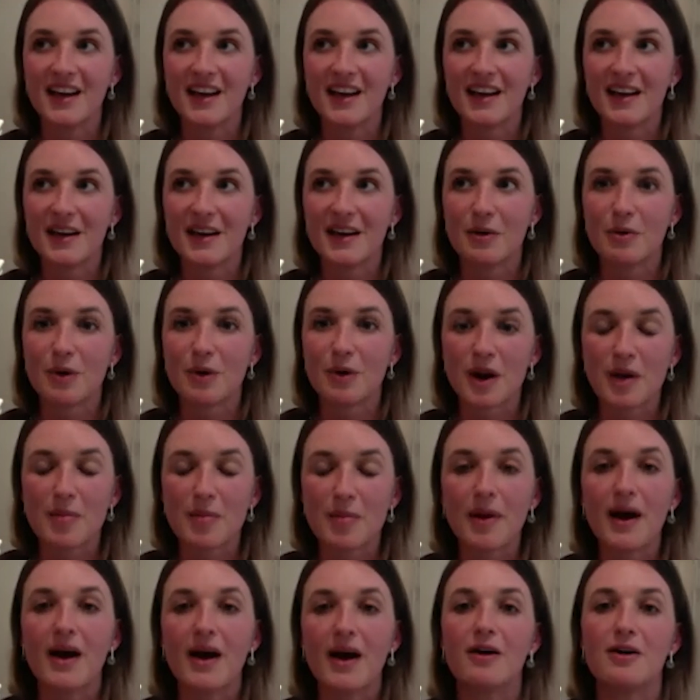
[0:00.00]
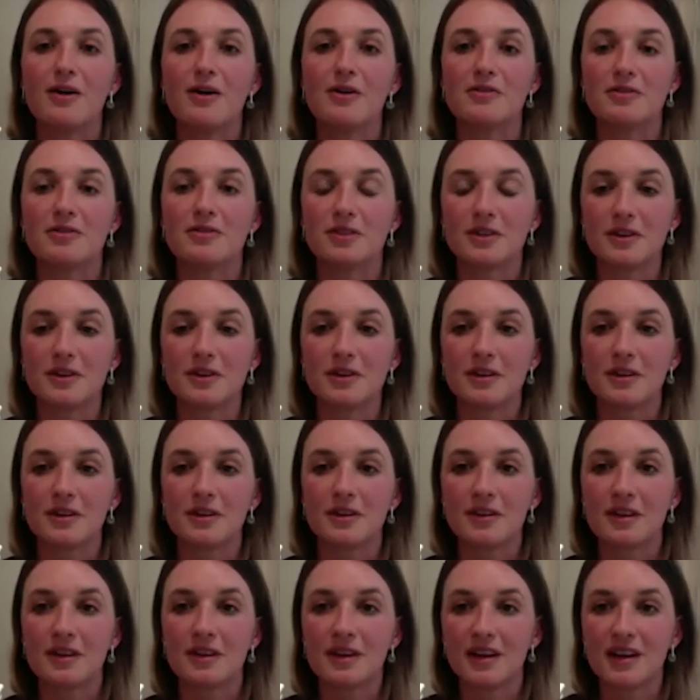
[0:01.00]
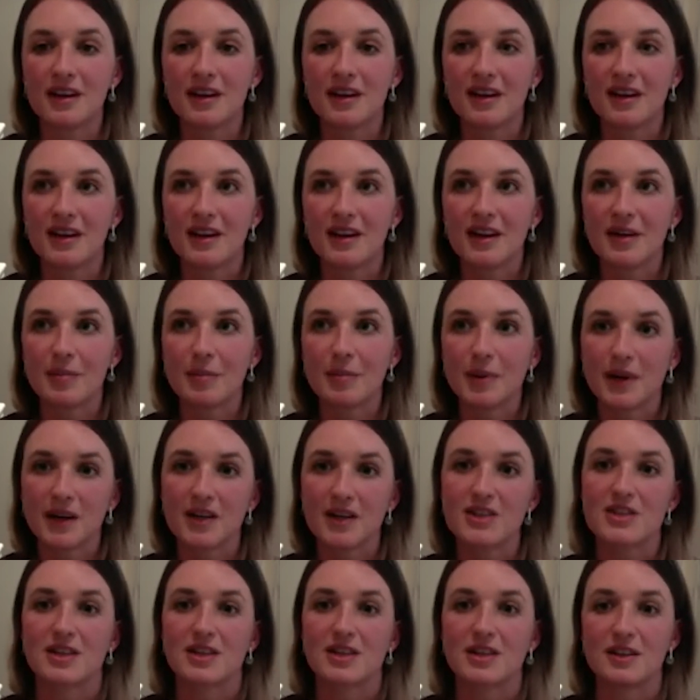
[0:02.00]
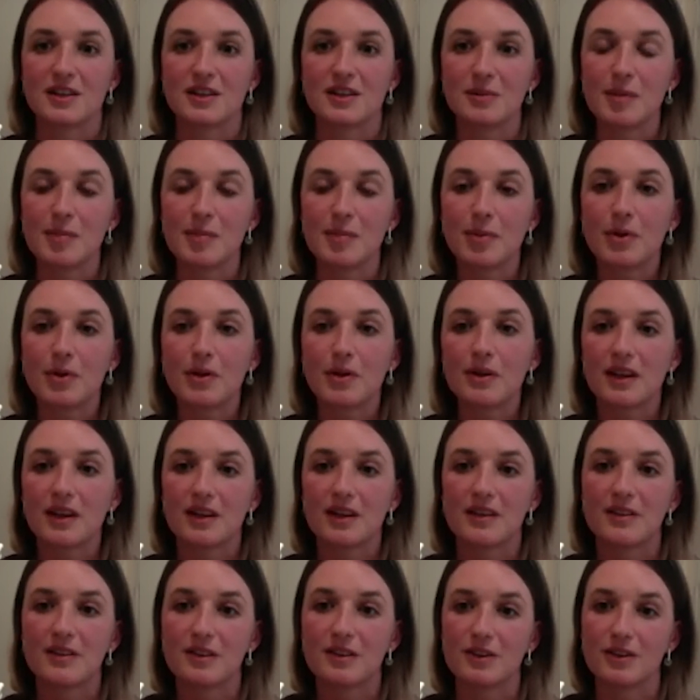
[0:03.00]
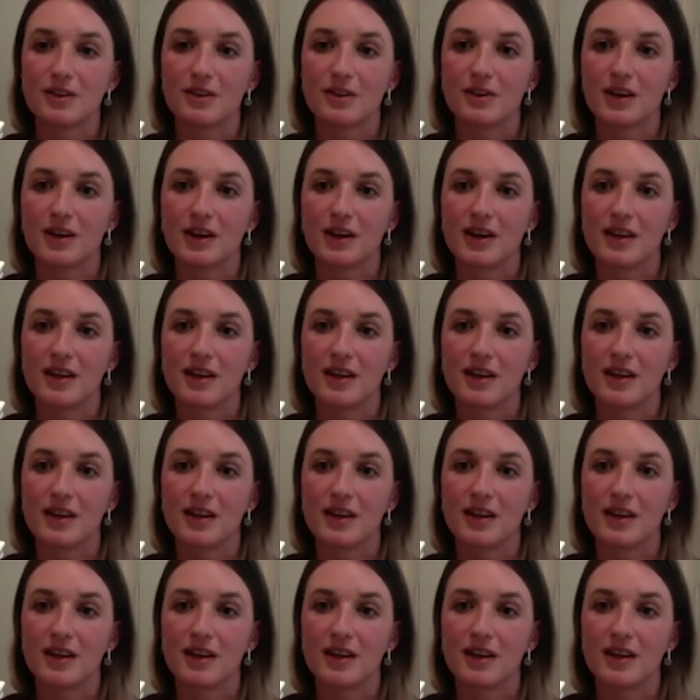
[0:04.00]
what a powerful picture to be pulled into,